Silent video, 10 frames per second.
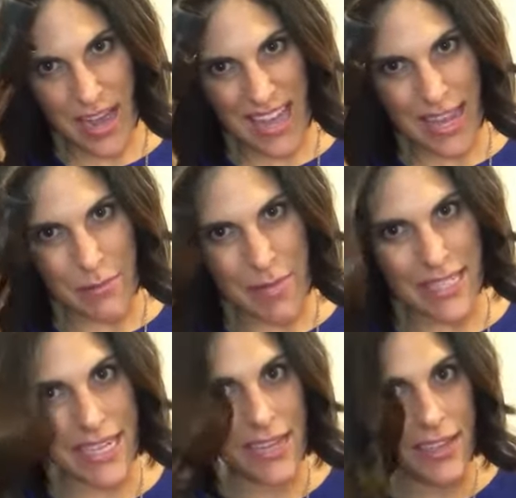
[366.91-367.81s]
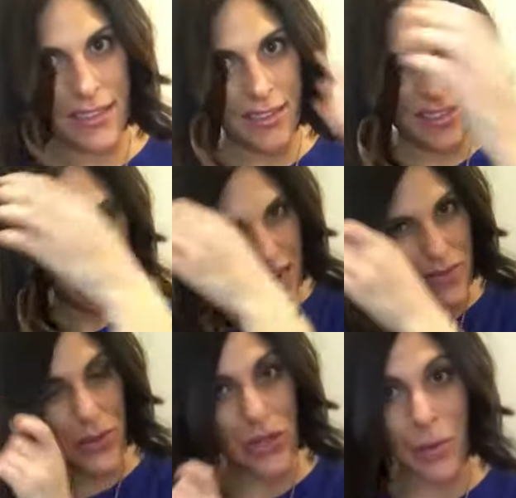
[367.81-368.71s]
I like messy. And
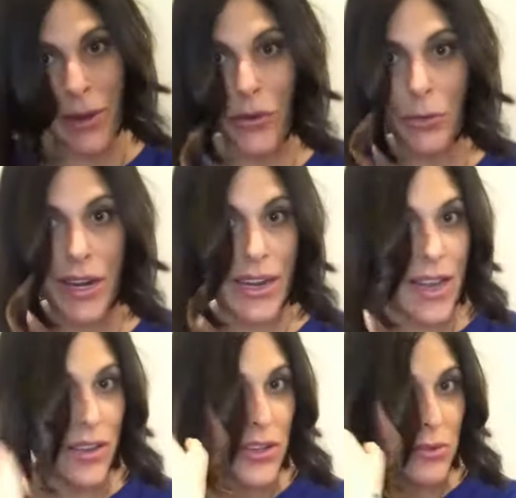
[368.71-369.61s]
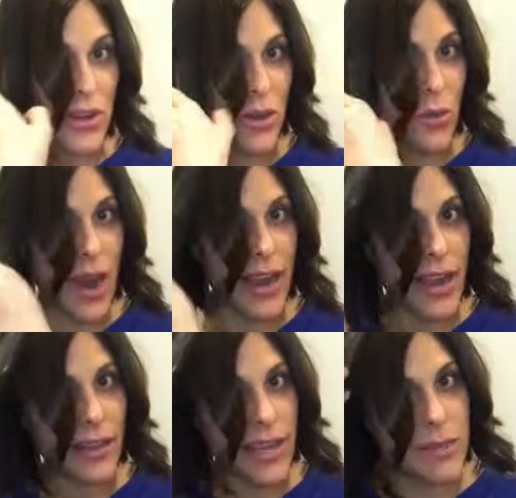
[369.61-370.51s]
if you saw my room right now, you would know why
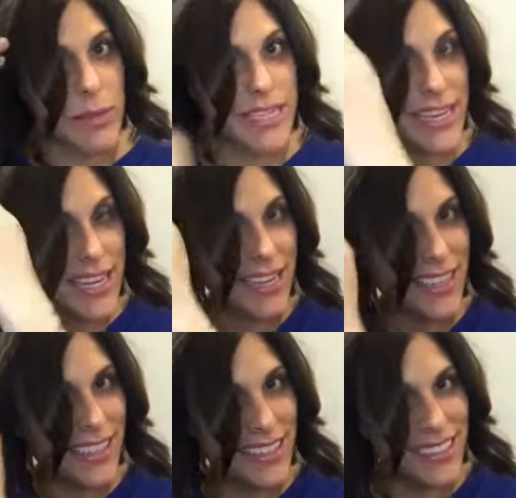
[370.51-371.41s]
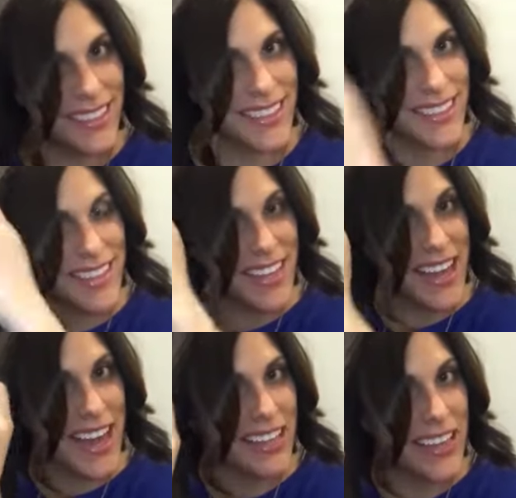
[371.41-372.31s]
I liked messy.
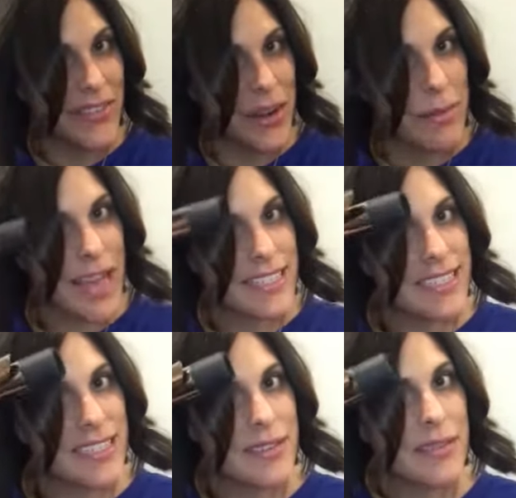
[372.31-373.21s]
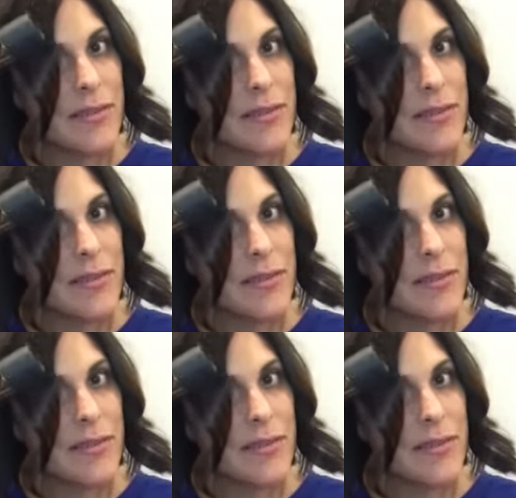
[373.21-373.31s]
I live in a mess.